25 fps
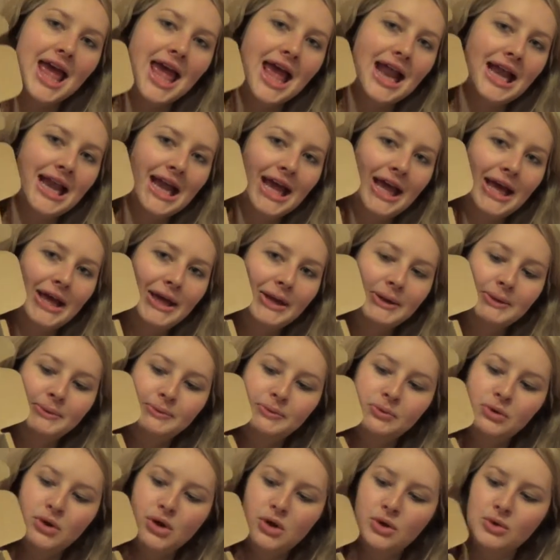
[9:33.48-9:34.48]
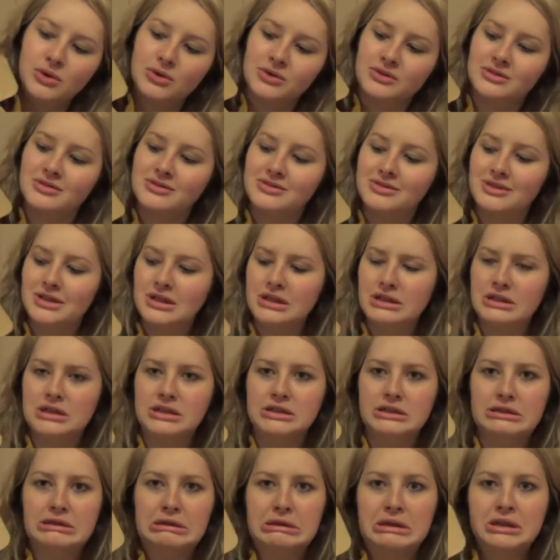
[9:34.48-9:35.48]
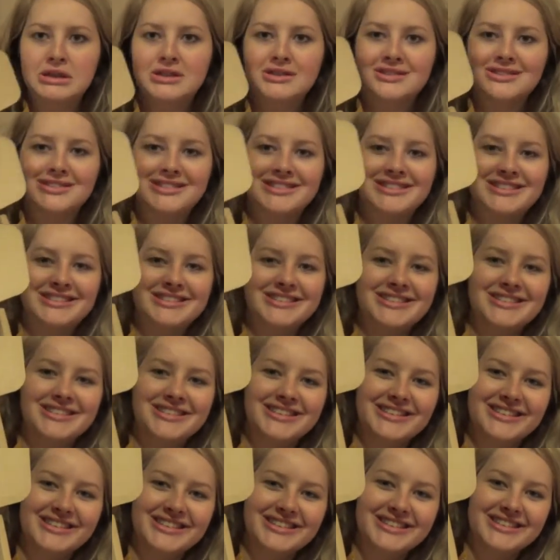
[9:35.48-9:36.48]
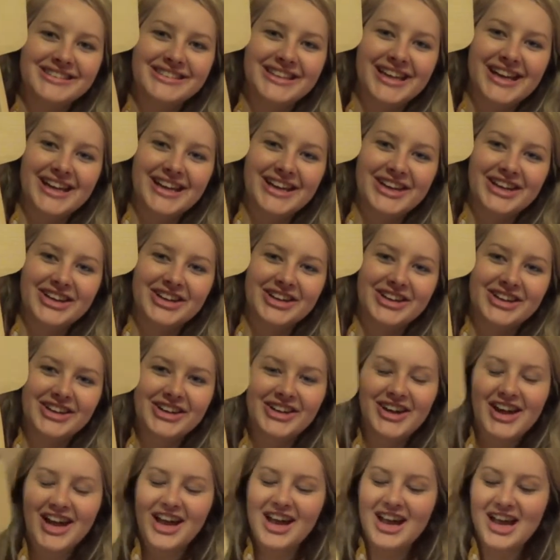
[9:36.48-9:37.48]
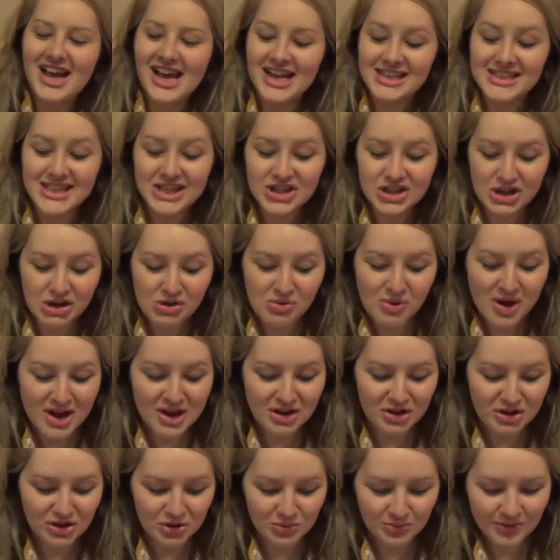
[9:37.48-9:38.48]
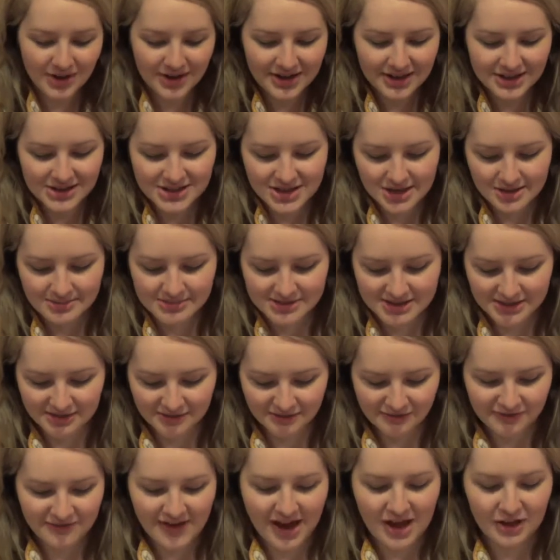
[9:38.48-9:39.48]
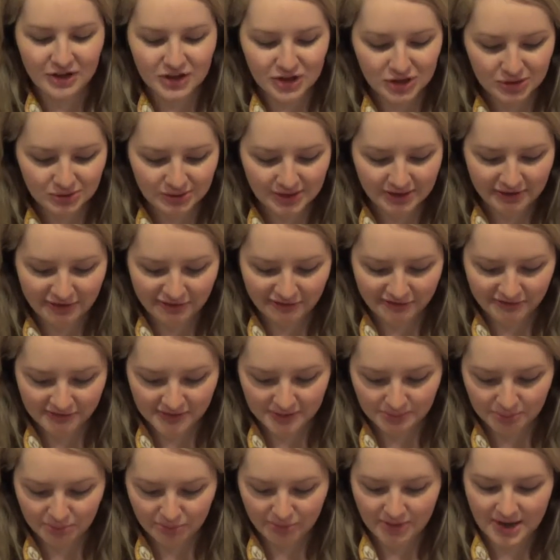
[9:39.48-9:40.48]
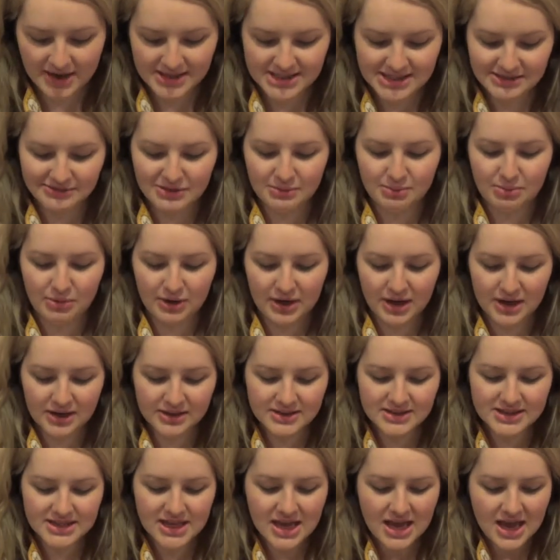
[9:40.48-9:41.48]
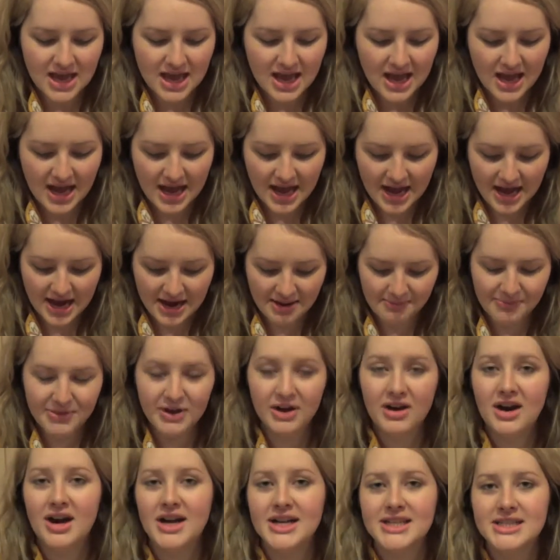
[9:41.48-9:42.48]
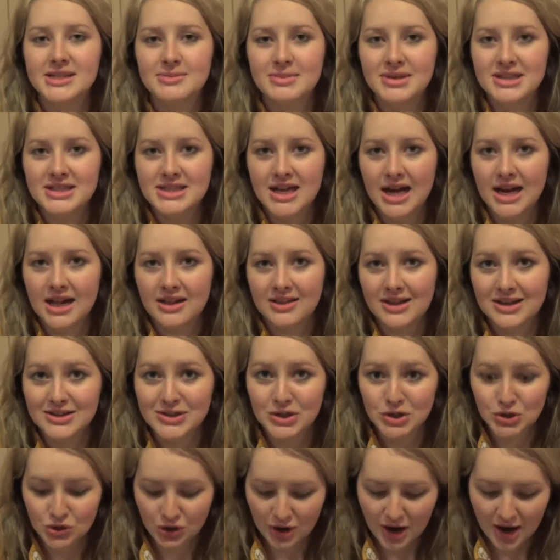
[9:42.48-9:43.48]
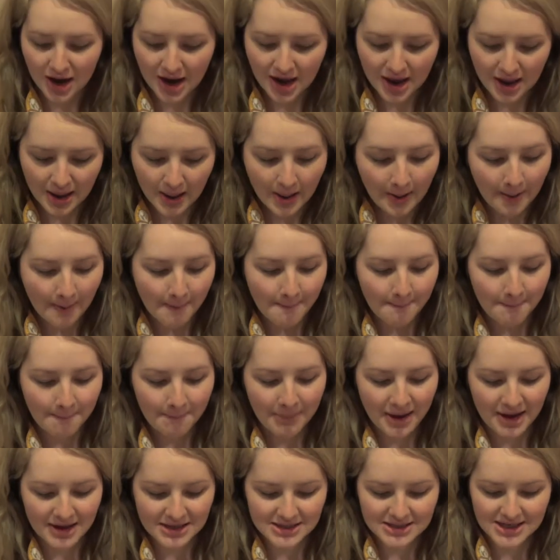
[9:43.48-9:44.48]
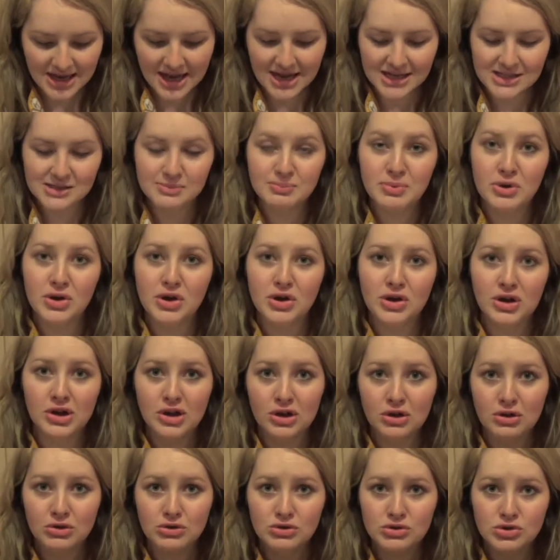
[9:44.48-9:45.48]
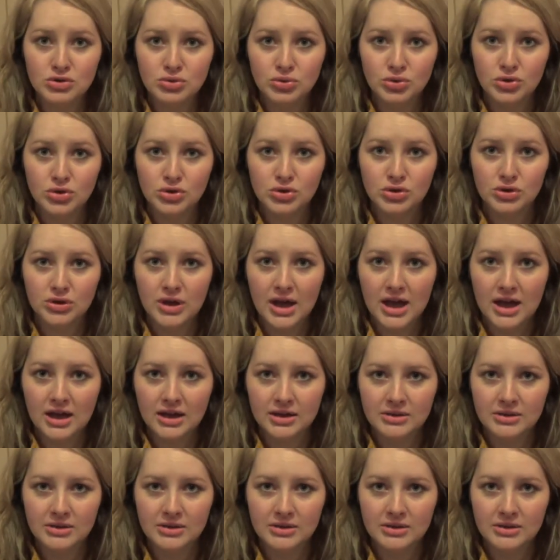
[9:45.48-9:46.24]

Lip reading: hello. There you go. It's actually quite a good one in terms of value of the price of the products. There are some exciting things to try, but as per usual,